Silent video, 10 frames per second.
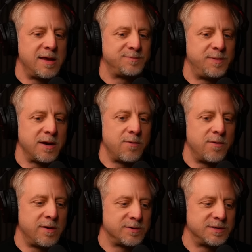
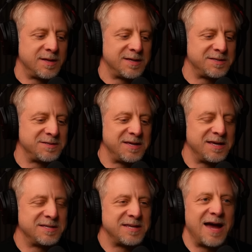Bitcoiners, you're like, this is the
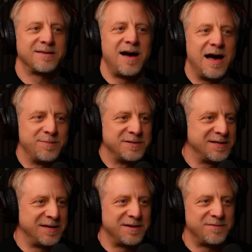exact
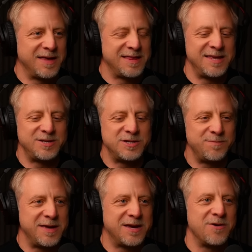opposite of like, this should
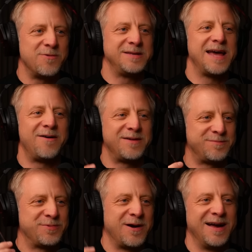be going down in
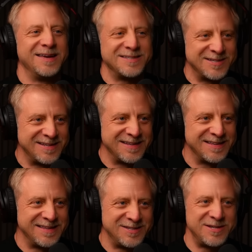price.
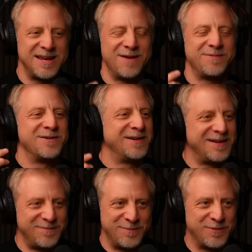It should not be going
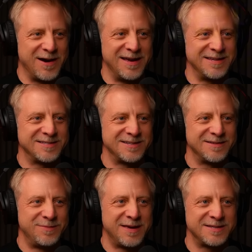up in price
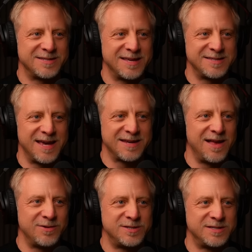because the
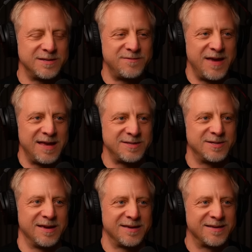technology is
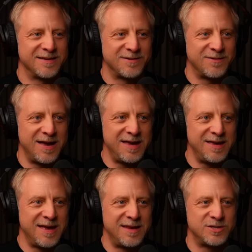advancing, right?
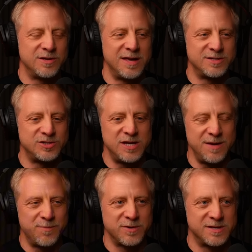And it's
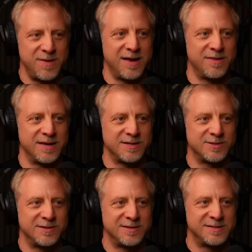cheaper to make
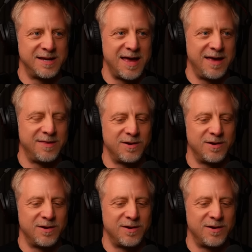this today than it